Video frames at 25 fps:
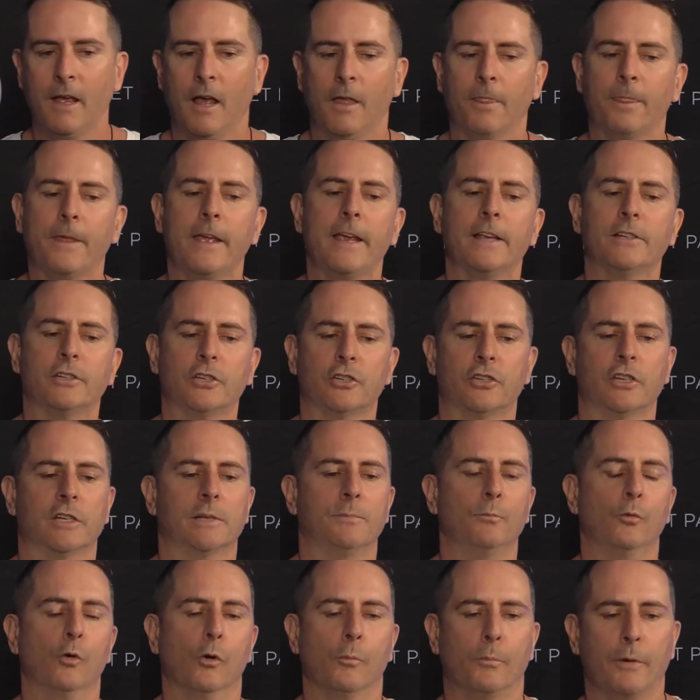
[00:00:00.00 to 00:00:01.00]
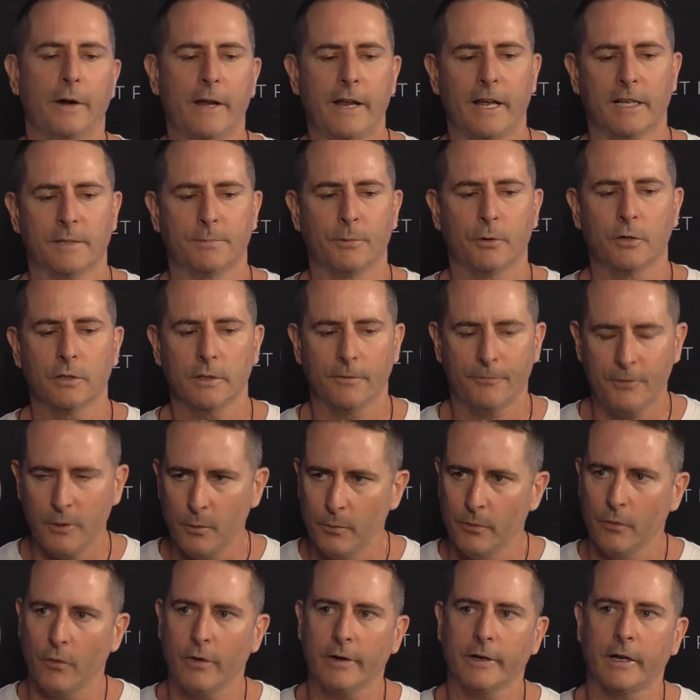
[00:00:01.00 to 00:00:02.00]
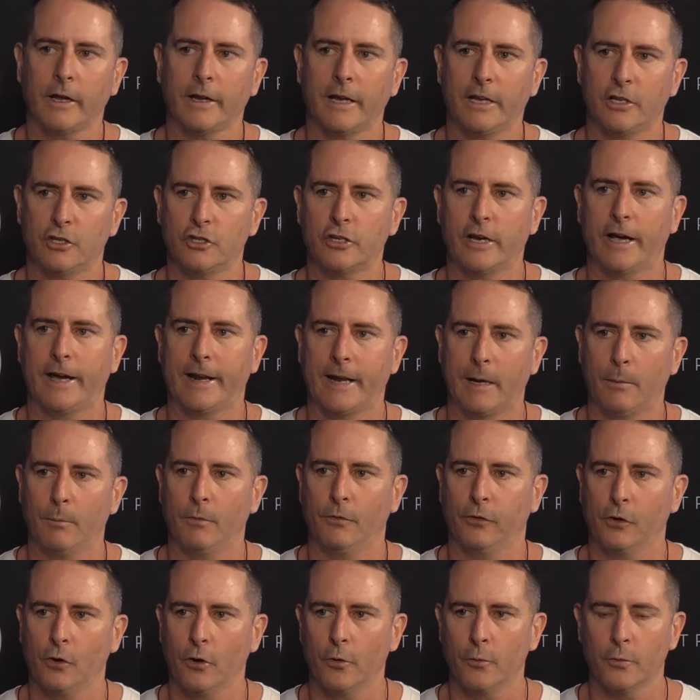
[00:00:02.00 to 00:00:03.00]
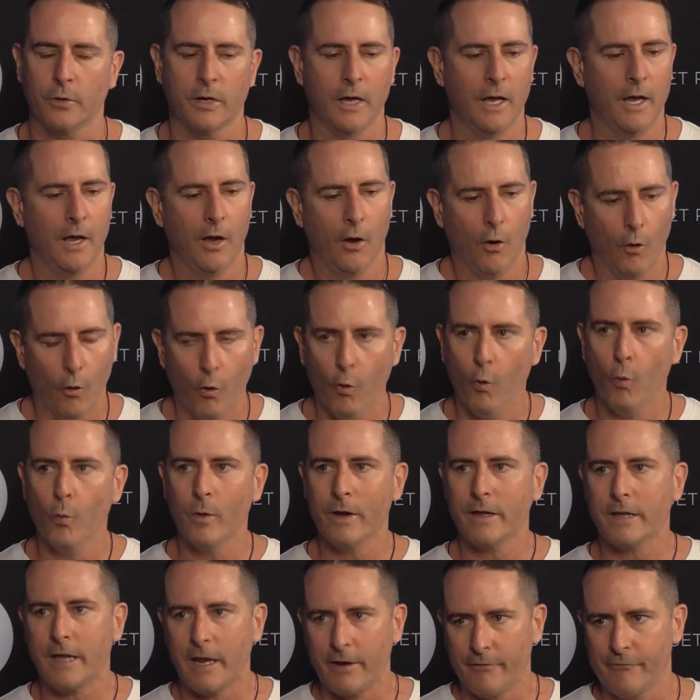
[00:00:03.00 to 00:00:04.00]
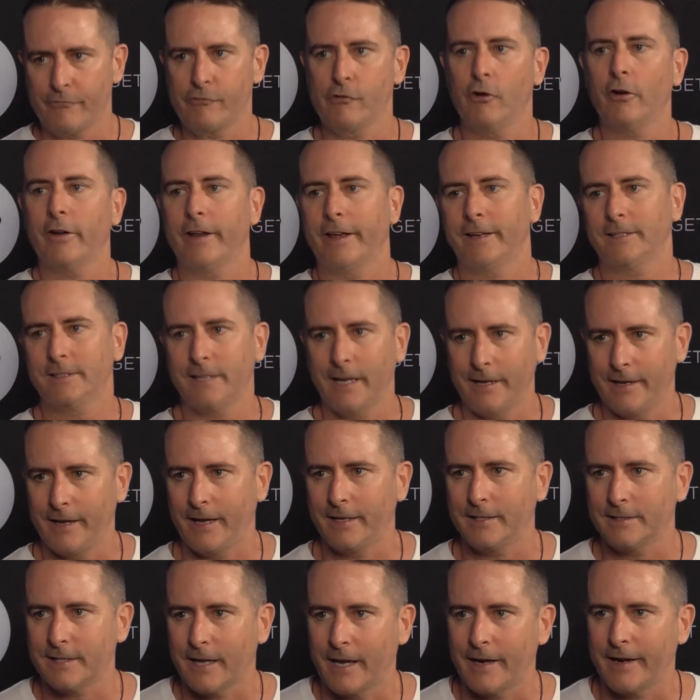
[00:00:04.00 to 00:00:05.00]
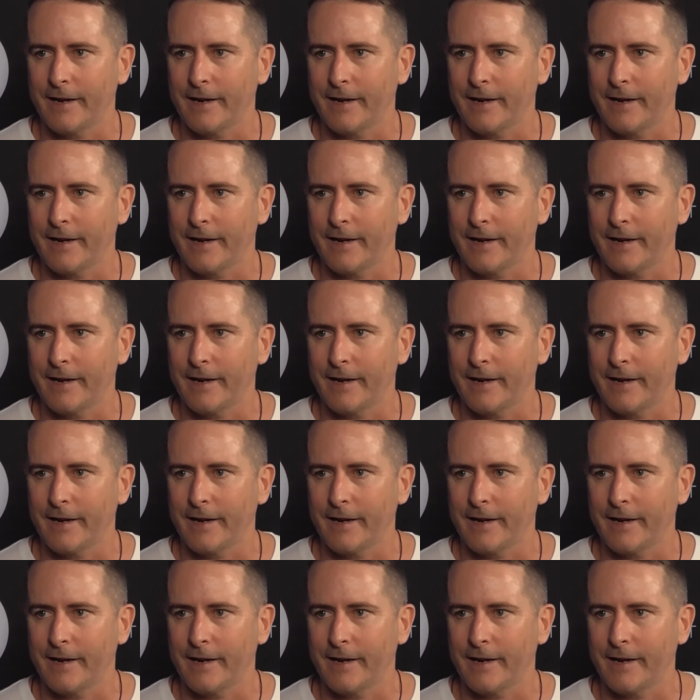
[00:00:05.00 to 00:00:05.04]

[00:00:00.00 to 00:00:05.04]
Theirs is just more pronounced, because if you and I go get jarred up with Luke all weekend, Friday, Saturday, Sunday.